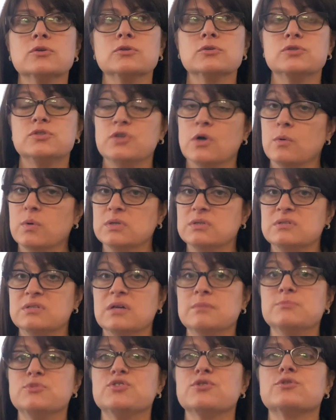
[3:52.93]
So in
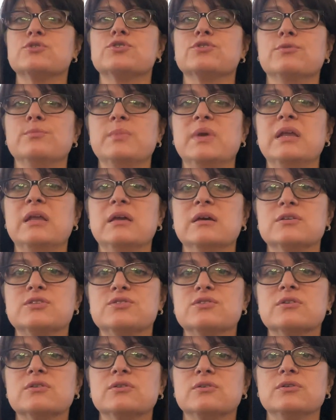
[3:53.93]
some social media
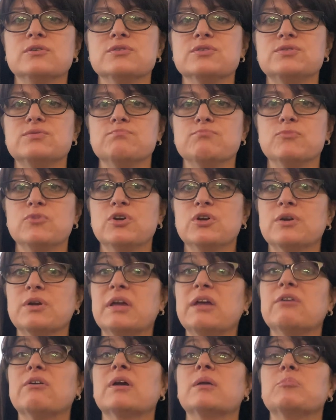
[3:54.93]
circles, you're
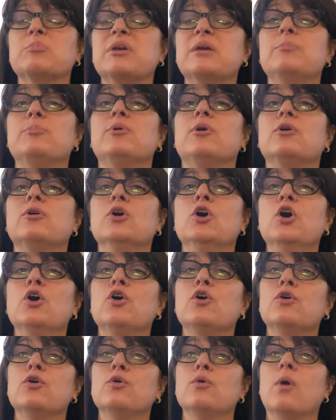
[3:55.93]
hearing people
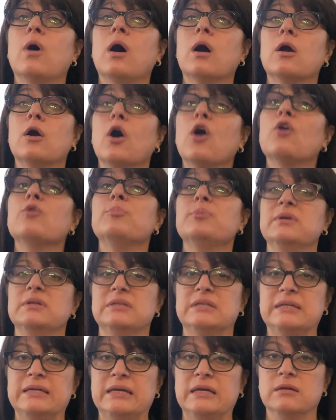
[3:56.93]
who are
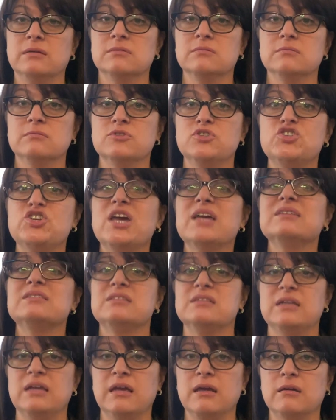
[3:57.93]
openly
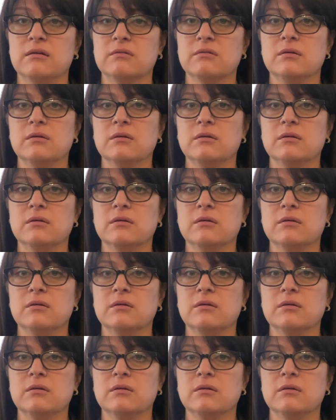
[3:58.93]
chastening,